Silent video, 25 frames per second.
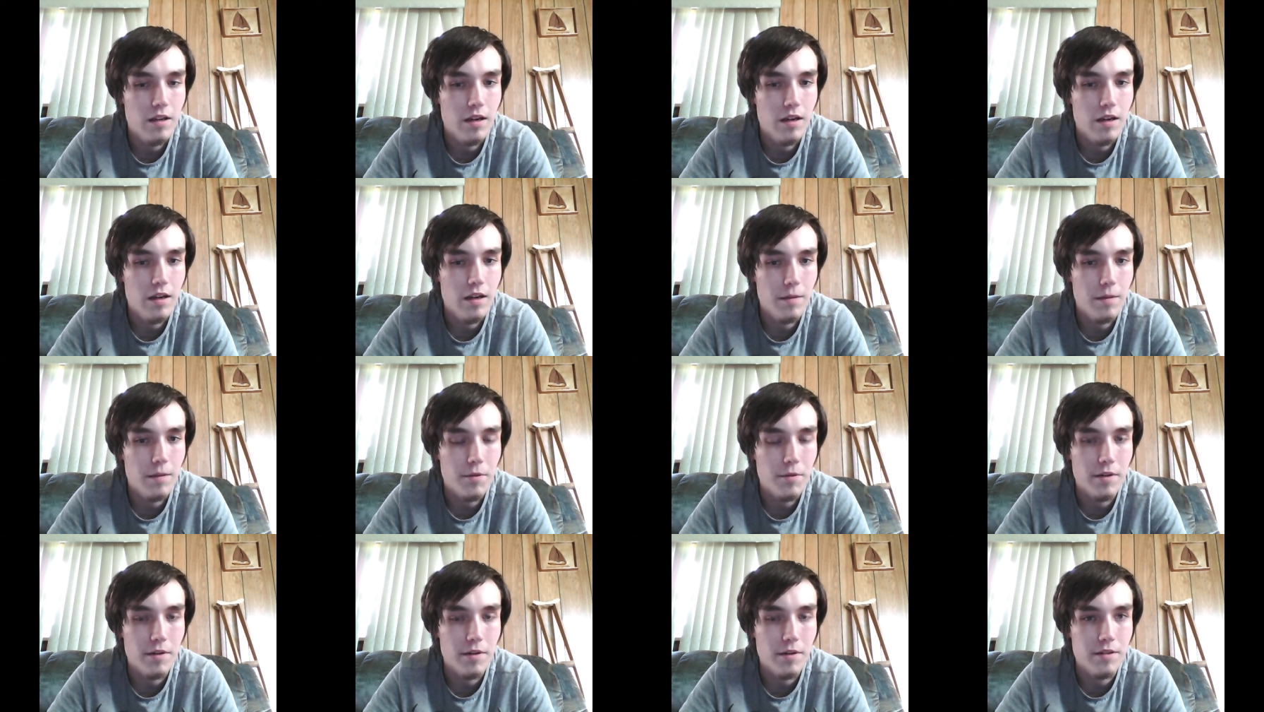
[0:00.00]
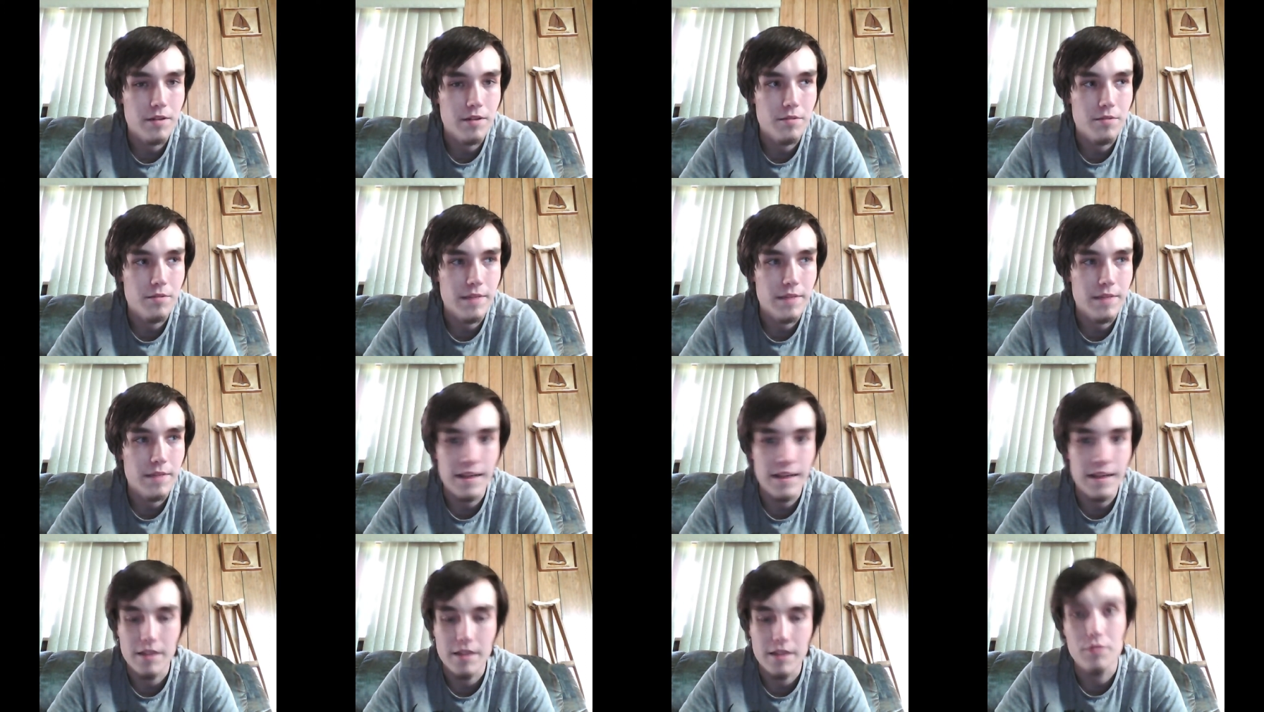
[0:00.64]
I'm going to be
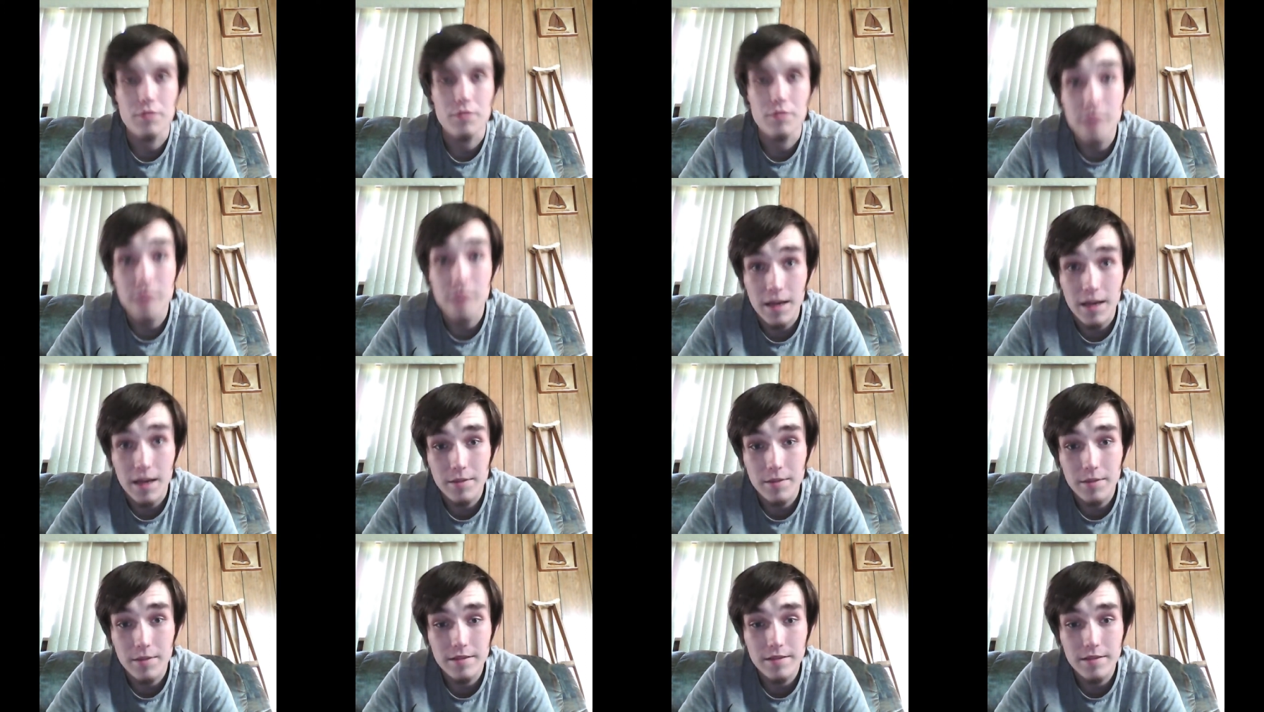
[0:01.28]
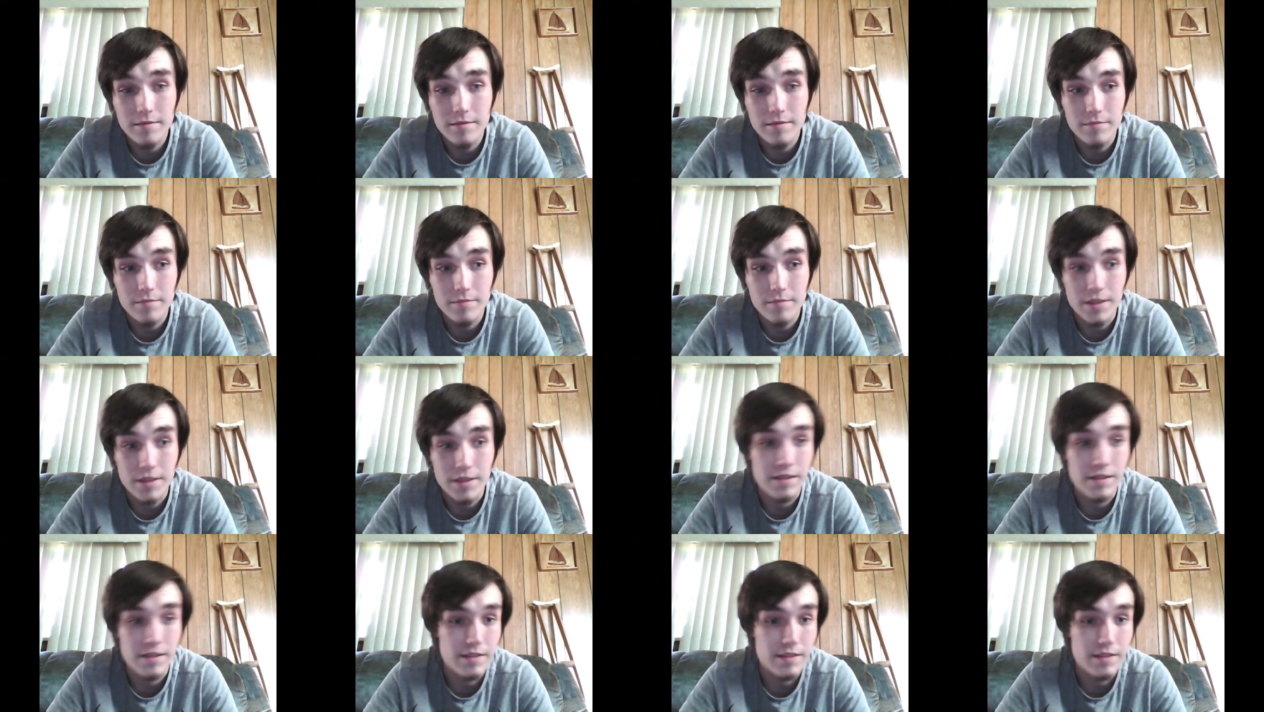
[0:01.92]
getting a new tablet
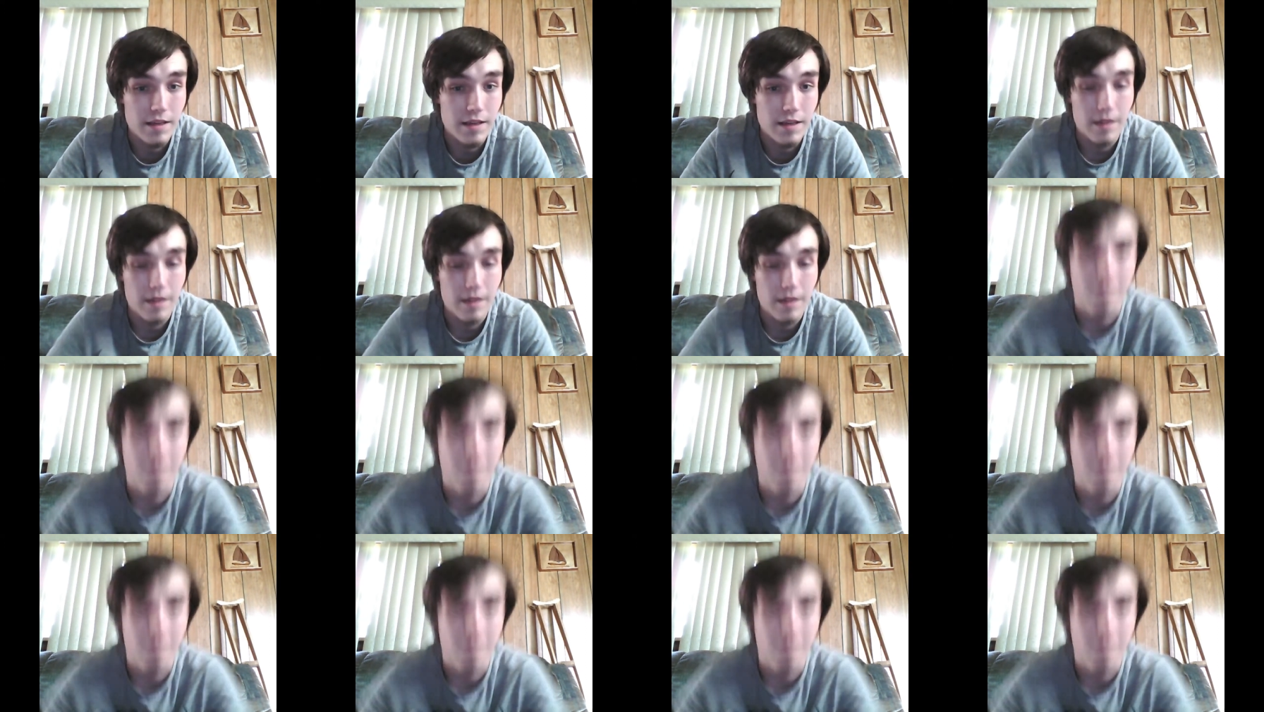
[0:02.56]
because, uh,